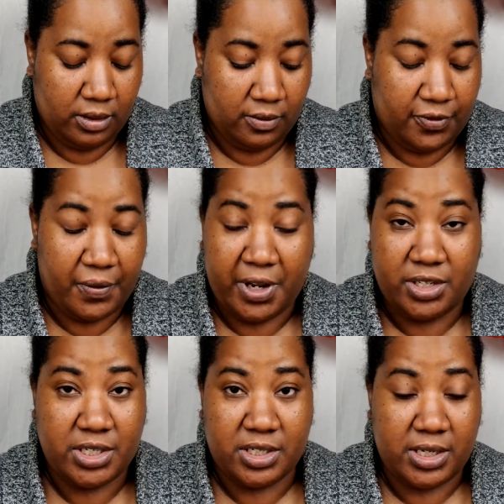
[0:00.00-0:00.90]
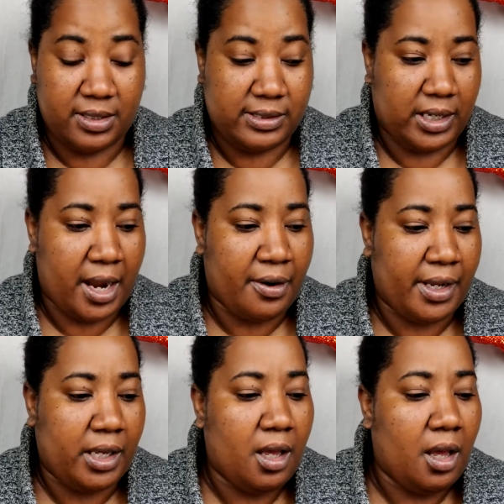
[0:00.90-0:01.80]
foundation shades to
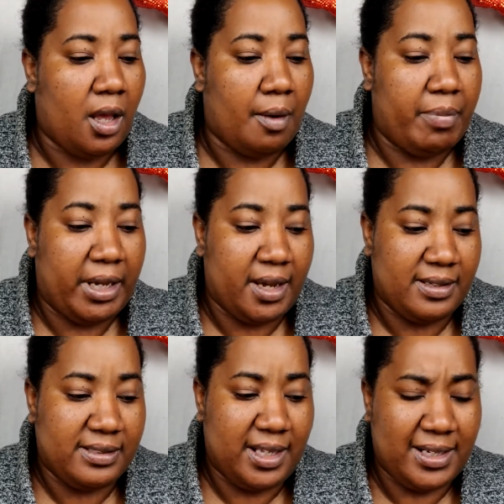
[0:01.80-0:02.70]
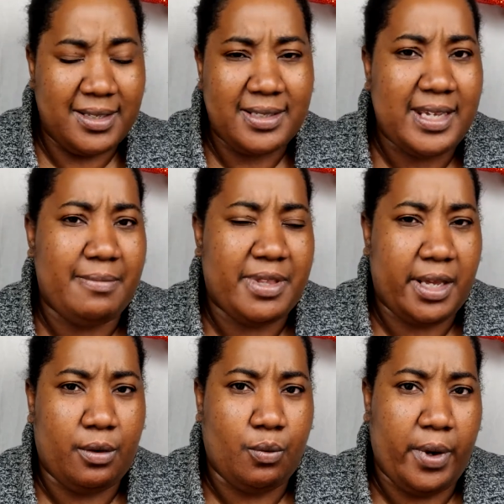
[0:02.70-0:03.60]
carry, because they did the same
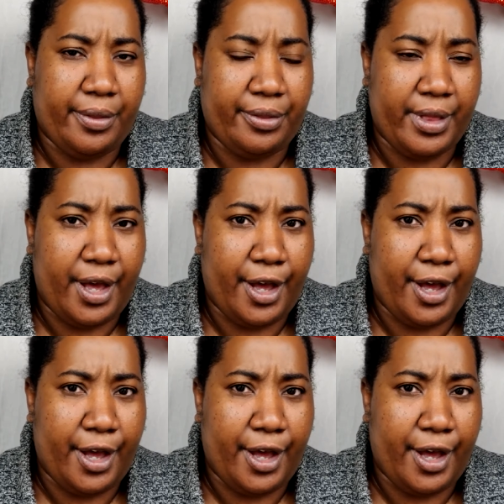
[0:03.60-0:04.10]
thing with